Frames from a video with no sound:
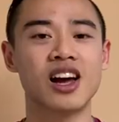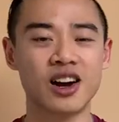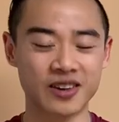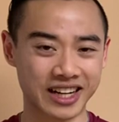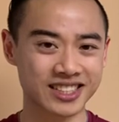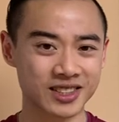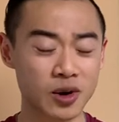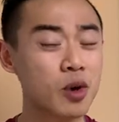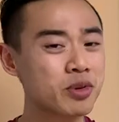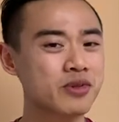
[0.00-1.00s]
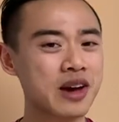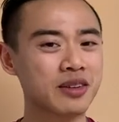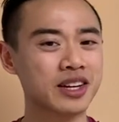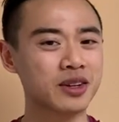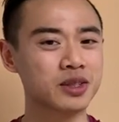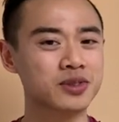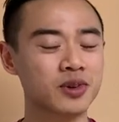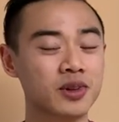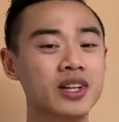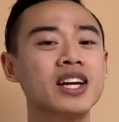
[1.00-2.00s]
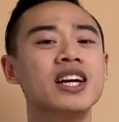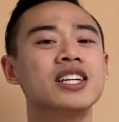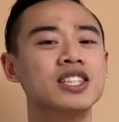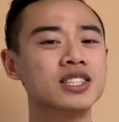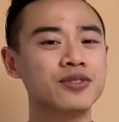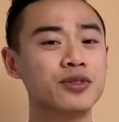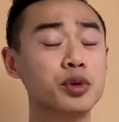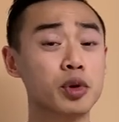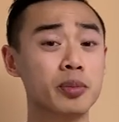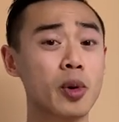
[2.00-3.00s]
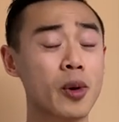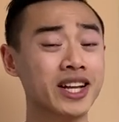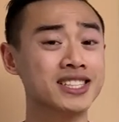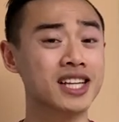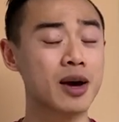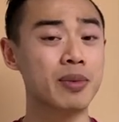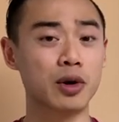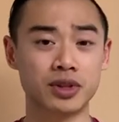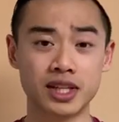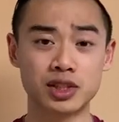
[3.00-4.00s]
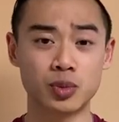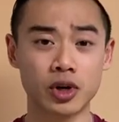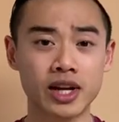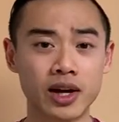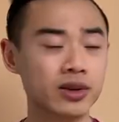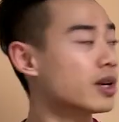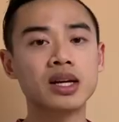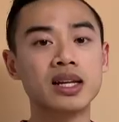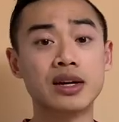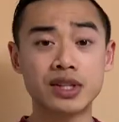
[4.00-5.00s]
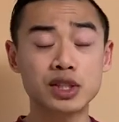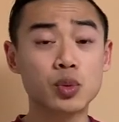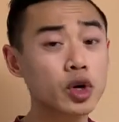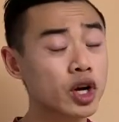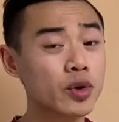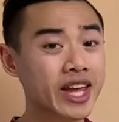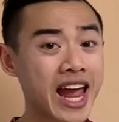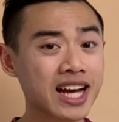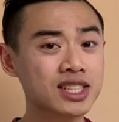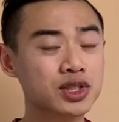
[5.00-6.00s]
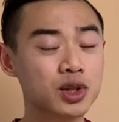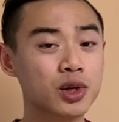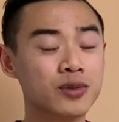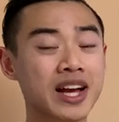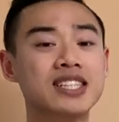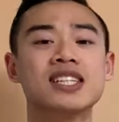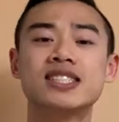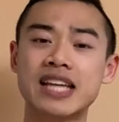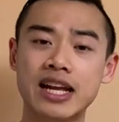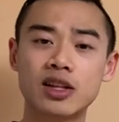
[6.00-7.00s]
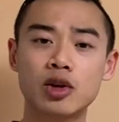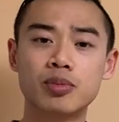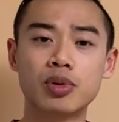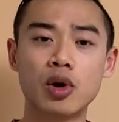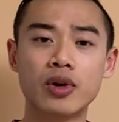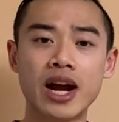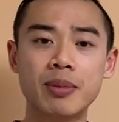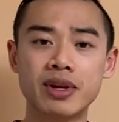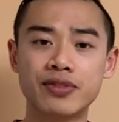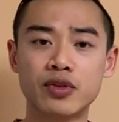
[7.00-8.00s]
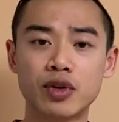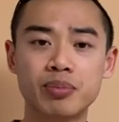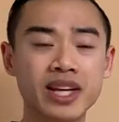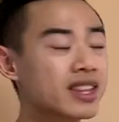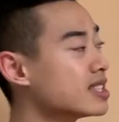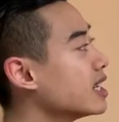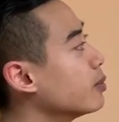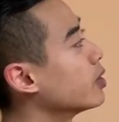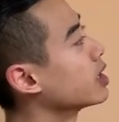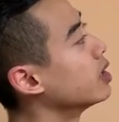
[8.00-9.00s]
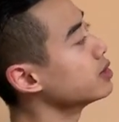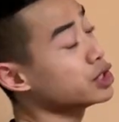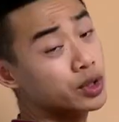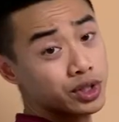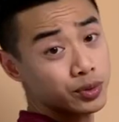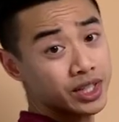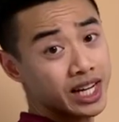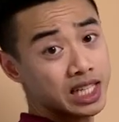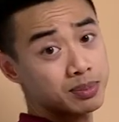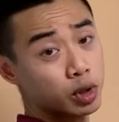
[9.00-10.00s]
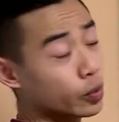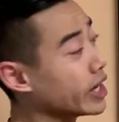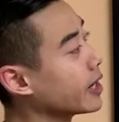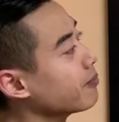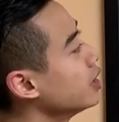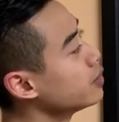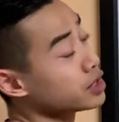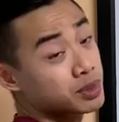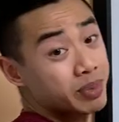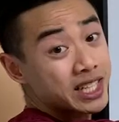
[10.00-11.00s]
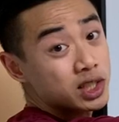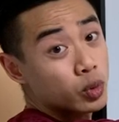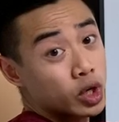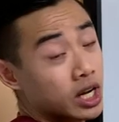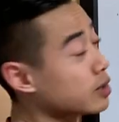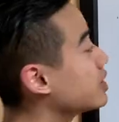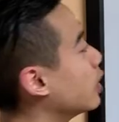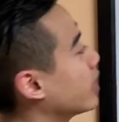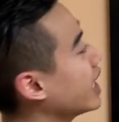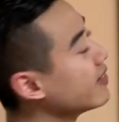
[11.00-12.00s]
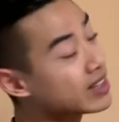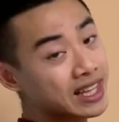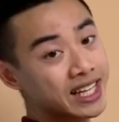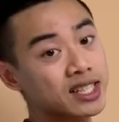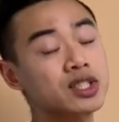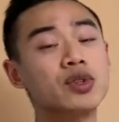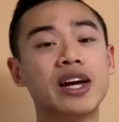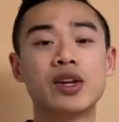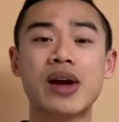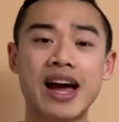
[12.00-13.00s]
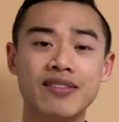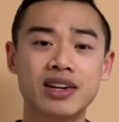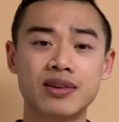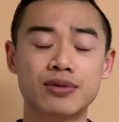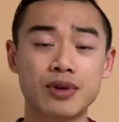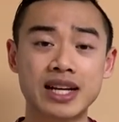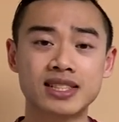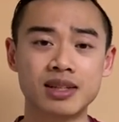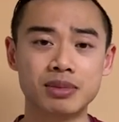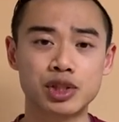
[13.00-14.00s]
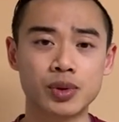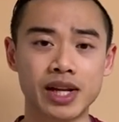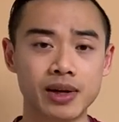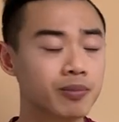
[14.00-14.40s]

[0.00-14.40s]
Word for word: All right, so hope you found that useful just a few more points about this workout. Now this workout can serve as a standalone program if you repeat the same workout two to three days per week. You should space the workouts out evenly so that you have enough rest in between.